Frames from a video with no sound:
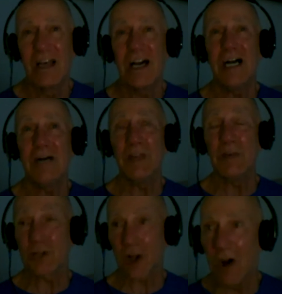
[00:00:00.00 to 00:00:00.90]
um, they
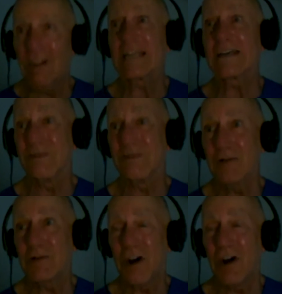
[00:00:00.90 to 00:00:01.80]
were calling, they
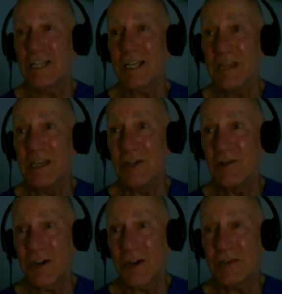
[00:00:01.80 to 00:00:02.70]
were calling up Endo and
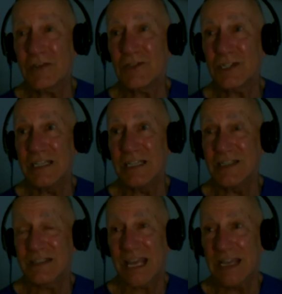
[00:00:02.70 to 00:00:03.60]
Haraguchi and,
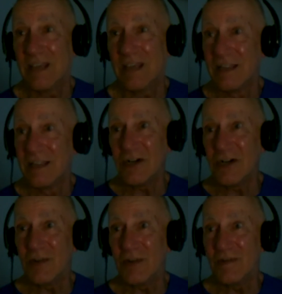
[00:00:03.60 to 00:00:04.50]
and you
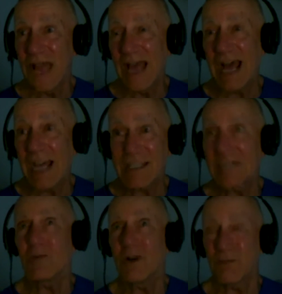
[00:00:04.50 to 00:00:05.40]
know,
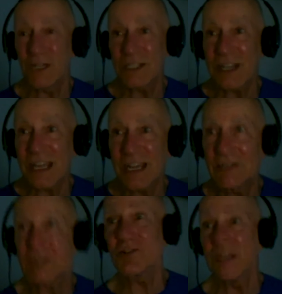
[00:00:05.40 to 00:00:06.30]
asking what, what can I
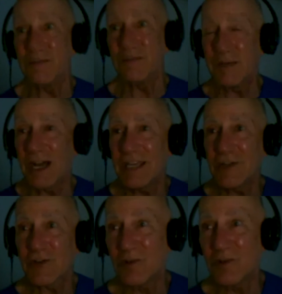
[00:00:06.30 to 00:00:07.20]
do? Am, am I in
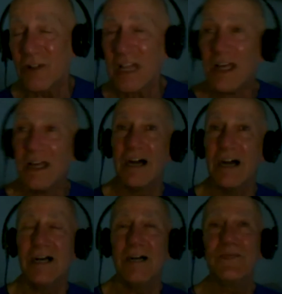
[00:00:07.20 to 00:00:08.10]
trouble?
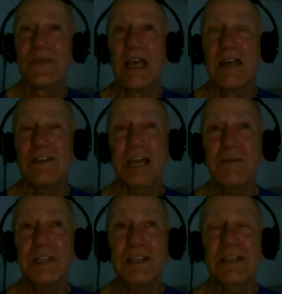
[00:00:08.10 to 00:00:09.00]
Um, the
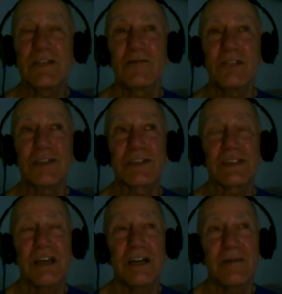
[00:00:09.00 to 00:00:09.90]
Japanese government's
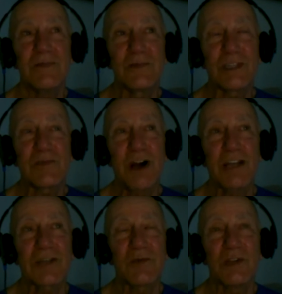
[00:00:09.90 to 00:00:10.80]
um,
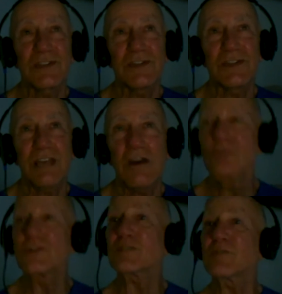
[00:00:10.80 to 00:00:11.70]
response was to say, oh,
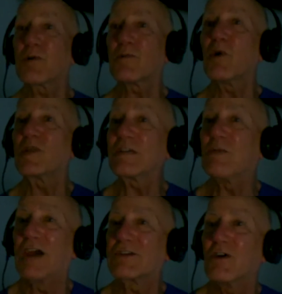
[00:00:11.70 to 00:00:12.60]
just pour boiling
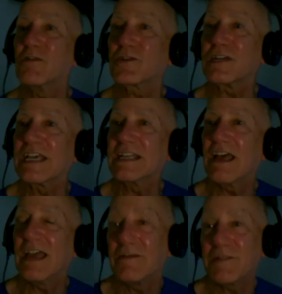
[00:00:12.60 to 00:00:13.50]
water over it and
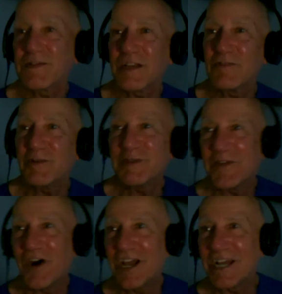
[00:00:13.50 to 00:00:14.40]
everything will be fine.